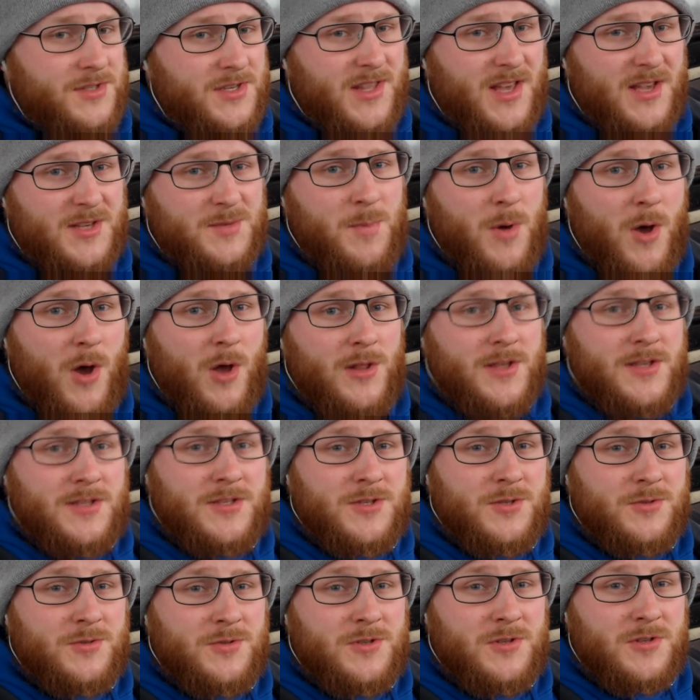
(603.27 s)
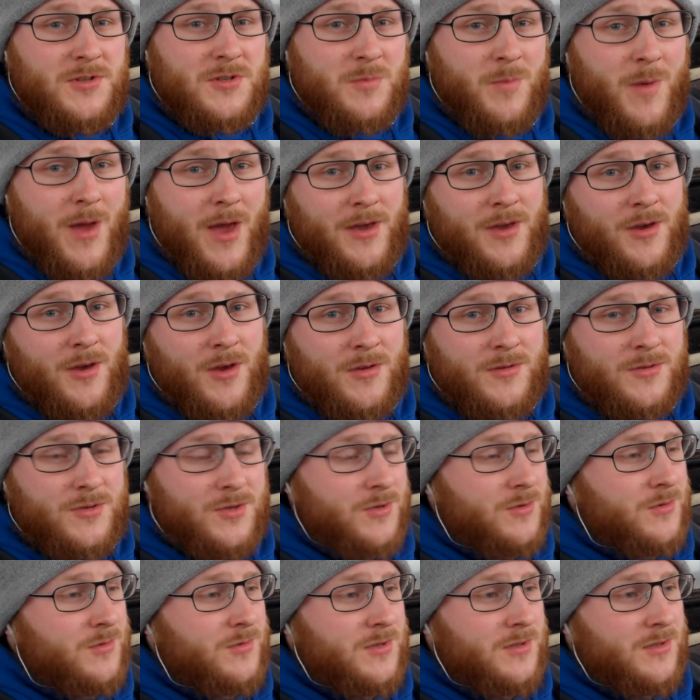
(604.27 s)
that's partly due to the tobacco,
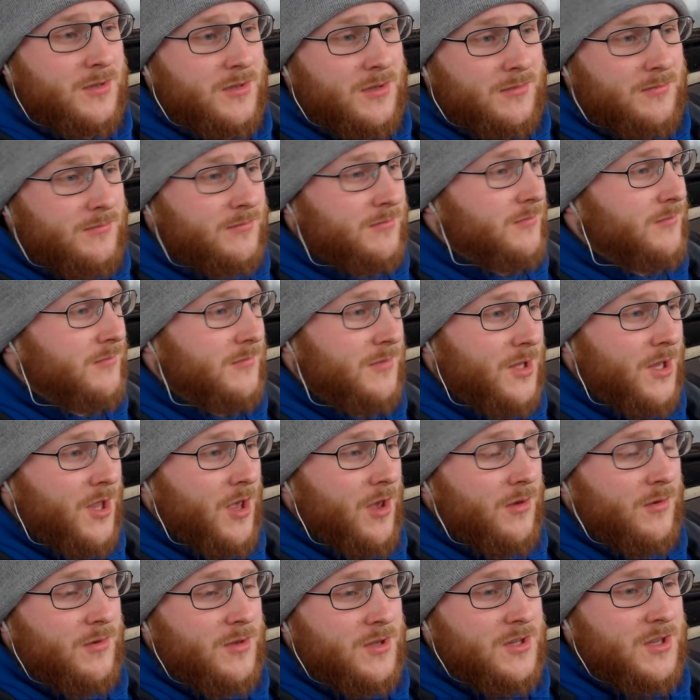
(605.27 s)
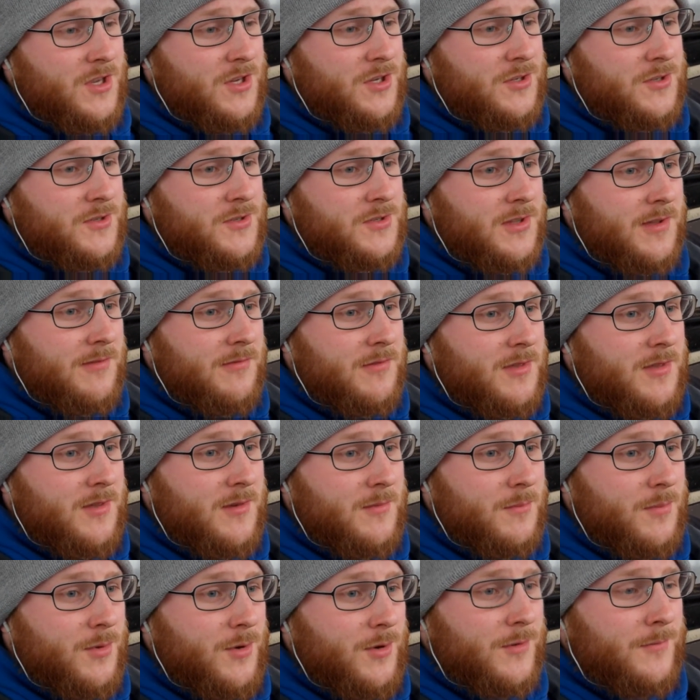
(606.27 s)
due to the you know conditions and everything,
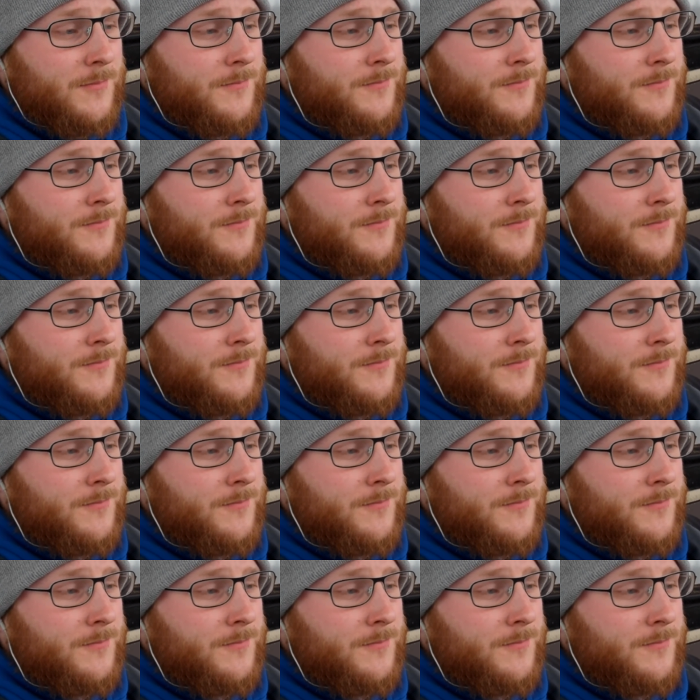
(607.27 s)
but